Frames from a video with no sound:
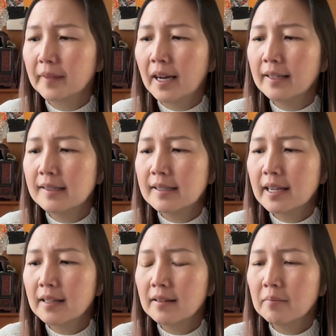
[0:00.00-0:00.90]
I'd
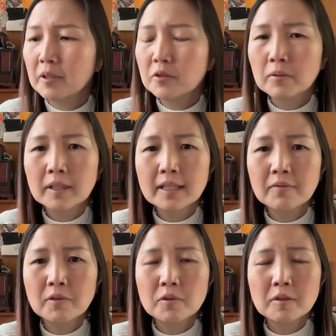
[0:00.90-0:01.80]
say the majority of
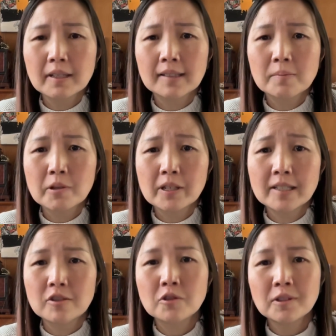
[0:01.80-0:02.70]
your experience
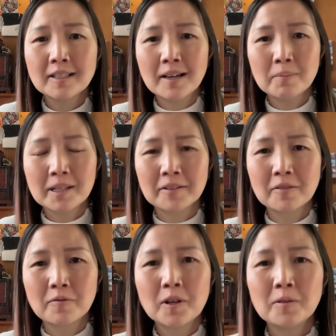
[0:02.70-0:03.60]
should not be on the
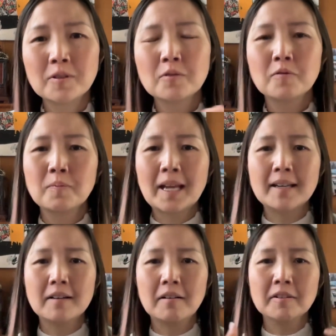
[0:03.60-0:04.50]
phone. You've paid
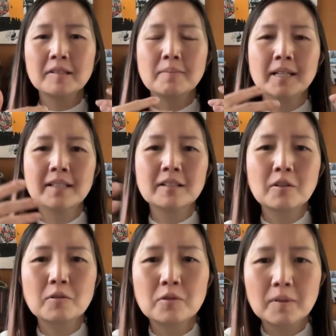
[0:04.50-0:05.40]
all this money to
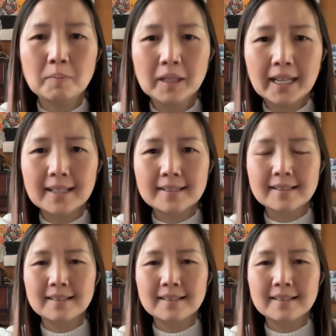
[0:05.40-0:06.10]
go to a place.